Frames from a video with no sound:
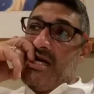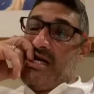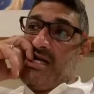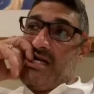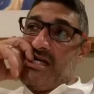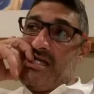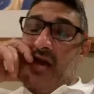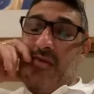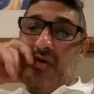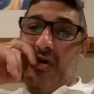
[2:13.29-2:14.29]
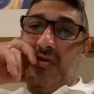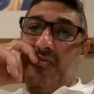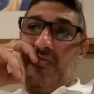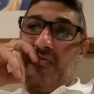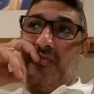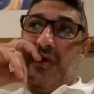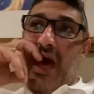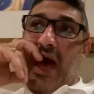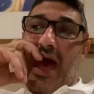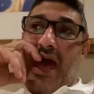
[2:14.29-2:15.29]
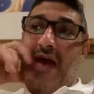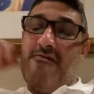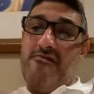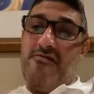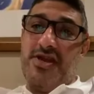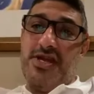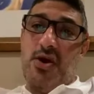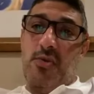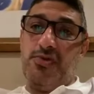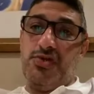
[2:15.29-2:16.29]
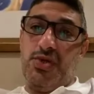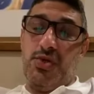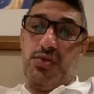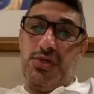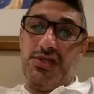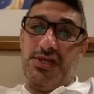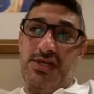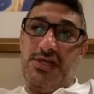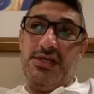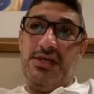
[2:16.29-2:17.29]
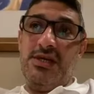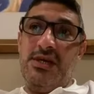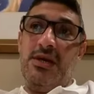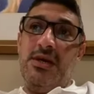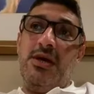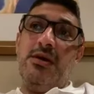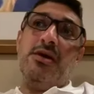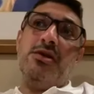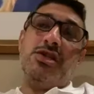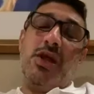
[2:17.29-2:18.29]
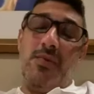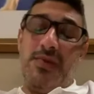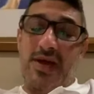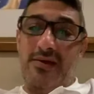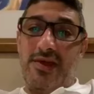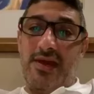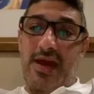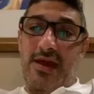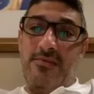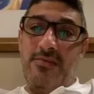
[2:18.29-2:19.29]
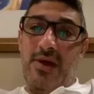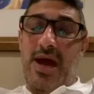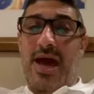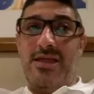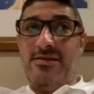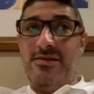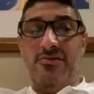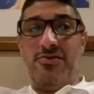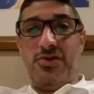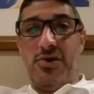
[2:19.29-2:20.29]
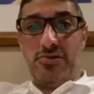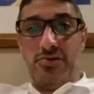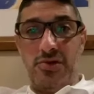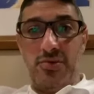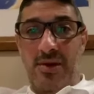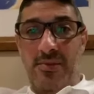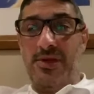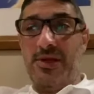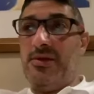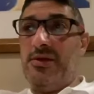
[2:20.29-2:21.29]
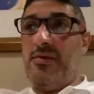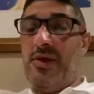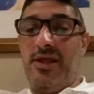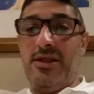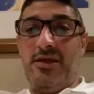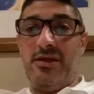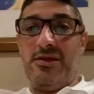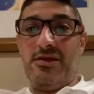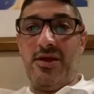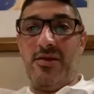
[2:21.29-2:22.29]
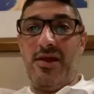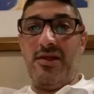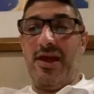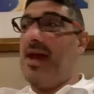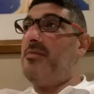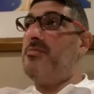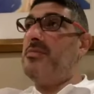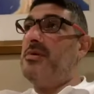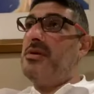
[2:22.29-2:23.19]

They were at every opportunity slowing down the game, and they're entitled to do that. Don't hate the game.